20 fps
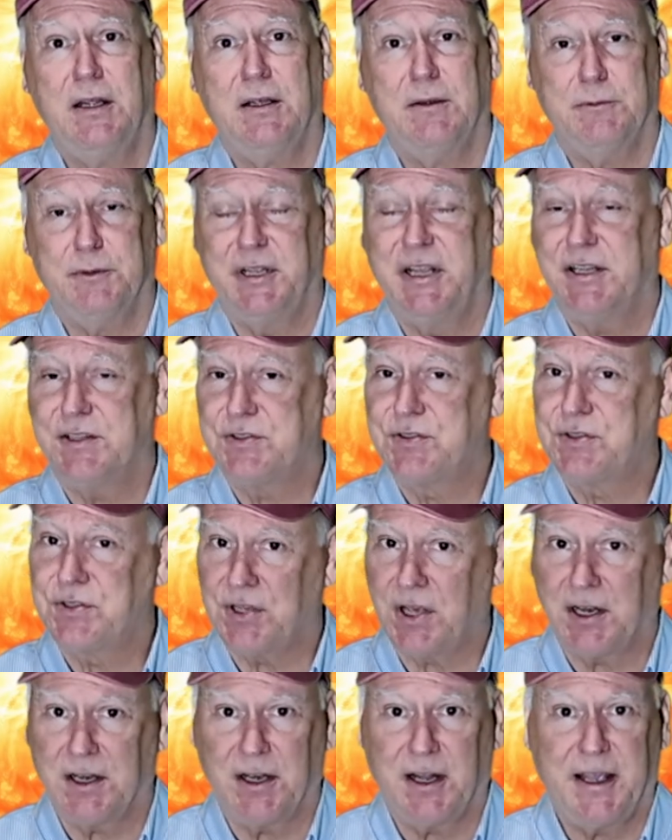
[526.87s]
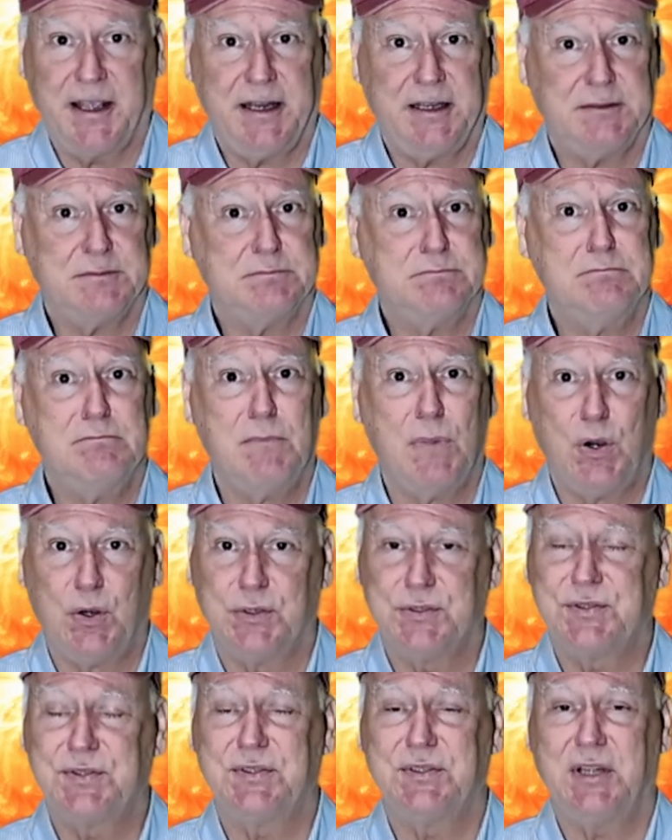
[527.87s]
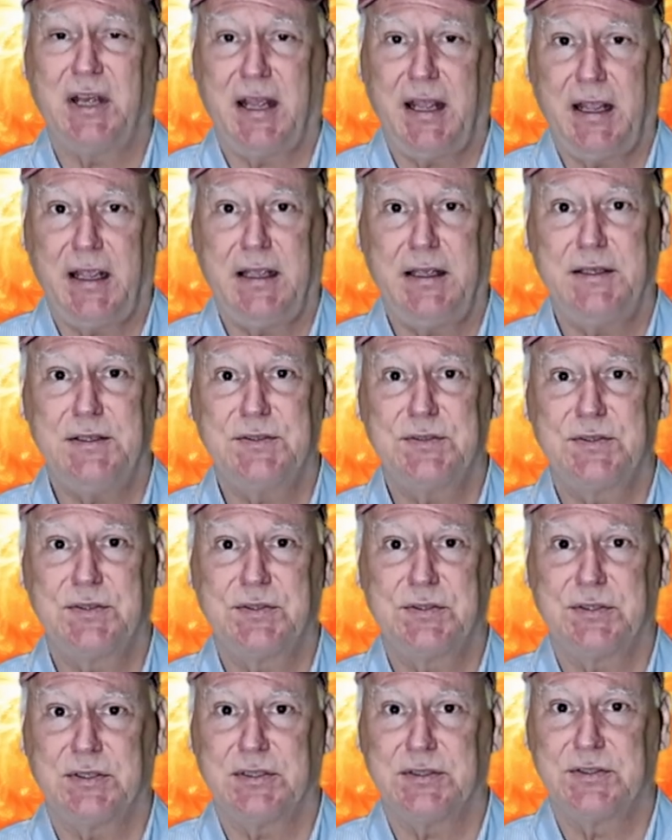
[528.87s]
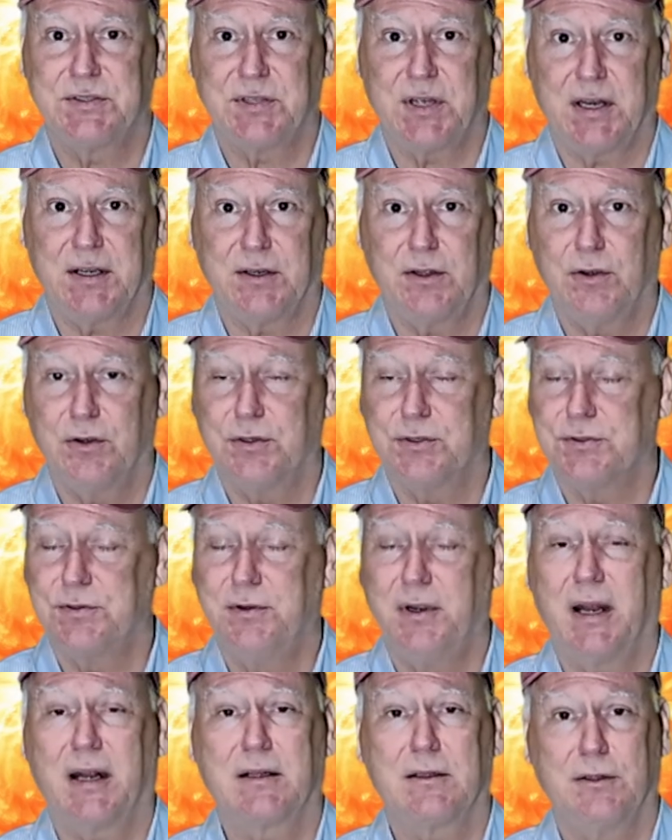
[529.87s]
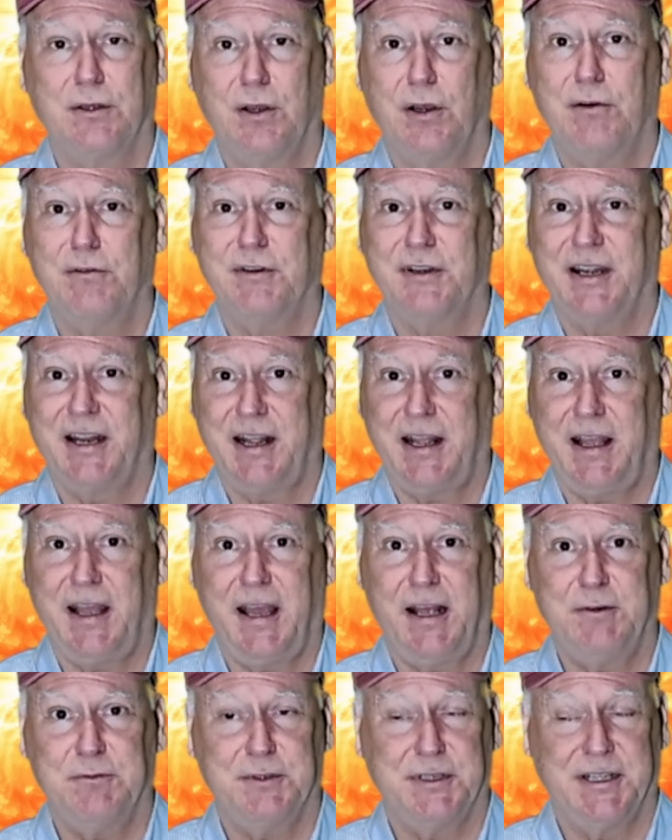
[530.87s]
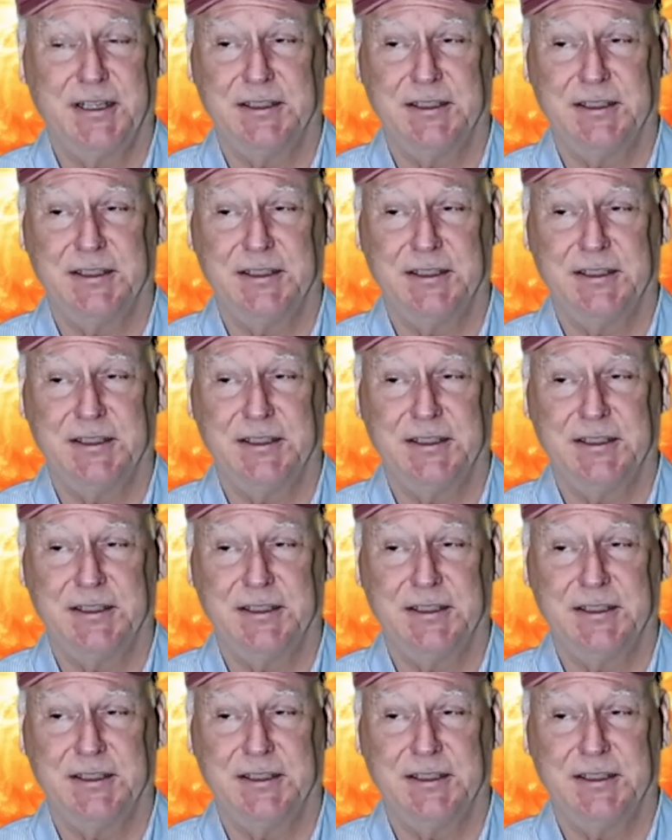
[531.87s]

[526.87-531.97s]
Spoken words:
We get sunlight most days. The sun goes directly overhead.